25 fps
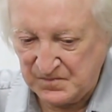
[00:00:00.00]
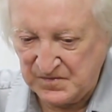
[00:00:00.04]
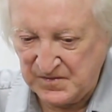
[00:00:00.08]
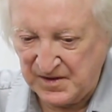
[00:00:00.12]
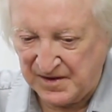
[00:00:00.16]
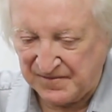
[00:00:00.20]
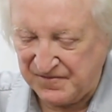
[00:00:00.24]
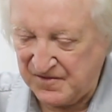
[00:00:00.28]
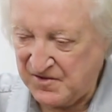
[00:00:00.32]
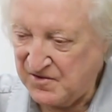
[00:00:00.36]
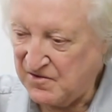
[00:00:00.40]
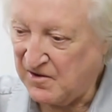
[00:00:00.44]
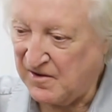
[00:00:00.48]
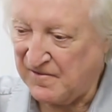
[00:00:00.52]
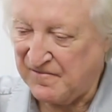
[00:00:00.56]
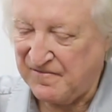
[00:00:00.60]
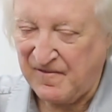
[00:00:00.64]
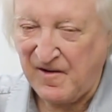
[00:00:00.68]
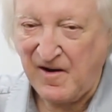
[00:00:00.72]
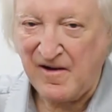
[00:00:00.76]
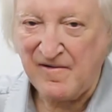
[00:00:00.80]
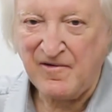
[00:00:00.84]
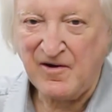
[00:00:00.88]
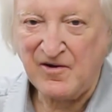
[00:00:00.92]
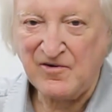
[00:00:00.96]
if you've got a
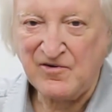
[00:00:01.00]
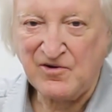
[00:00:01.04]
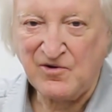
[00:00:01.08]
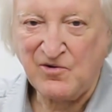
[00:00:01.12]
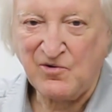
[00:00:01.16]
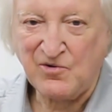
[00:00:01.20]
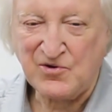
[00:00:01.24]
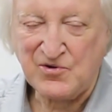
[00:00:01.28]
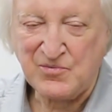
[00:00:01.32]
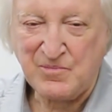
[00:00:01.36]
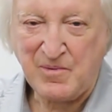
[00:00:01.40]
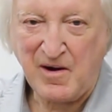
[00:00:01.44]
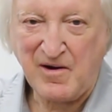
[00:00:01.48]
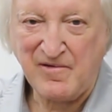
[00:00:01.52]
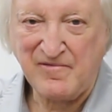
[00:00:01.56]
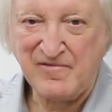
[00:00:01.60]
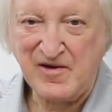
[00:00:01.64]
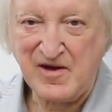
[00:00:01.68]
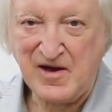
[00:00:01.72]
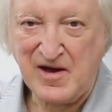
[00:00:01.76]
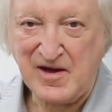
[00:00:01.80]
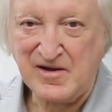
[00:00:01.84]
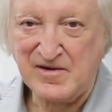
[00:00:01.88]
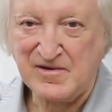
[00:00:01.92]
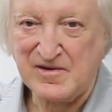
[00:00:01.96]
five hundred horsepower
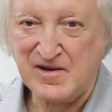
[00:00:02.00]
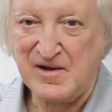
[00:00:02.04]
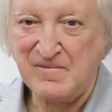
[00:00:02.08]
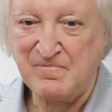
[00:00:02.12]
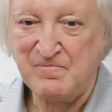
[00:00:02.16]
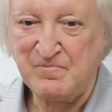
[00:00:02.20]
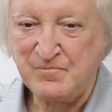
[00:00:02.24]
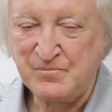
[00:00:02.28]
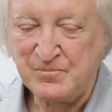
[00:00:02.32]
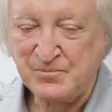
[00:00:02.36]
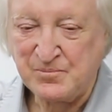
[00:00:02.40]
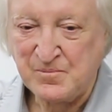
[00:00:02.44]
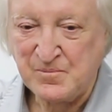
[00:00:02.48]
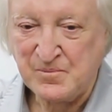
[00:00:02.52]
V eight, then,